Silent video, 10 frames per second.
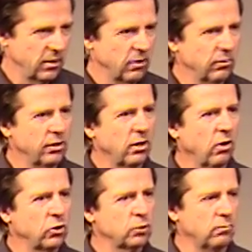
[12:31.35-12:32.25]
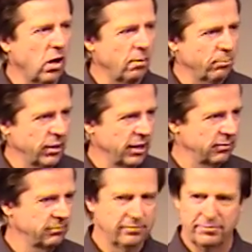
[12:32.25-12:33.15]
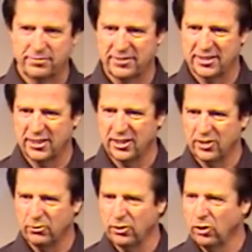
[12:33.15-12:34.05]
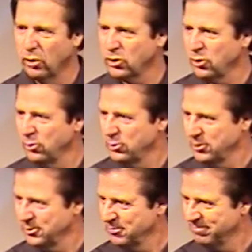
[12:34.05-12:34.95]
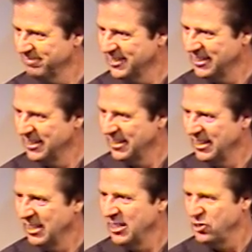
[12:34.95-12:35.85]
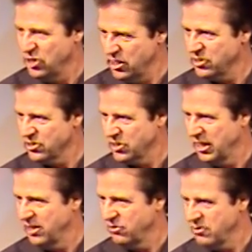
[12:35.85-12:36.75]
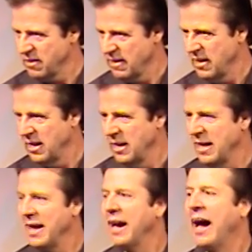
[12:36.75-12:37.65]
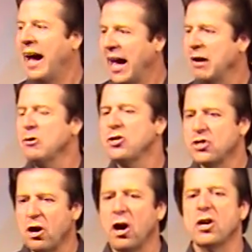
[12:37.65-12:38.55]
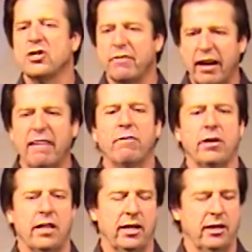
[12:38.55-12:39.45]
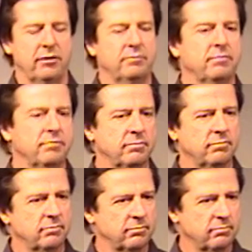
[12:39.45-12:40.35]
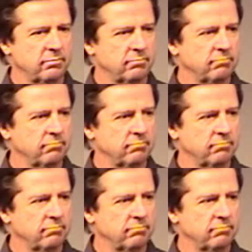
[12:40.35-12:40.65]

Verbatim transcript: with no small print, with no exclusions. Jesus says, I'm in charge of everything. Amen.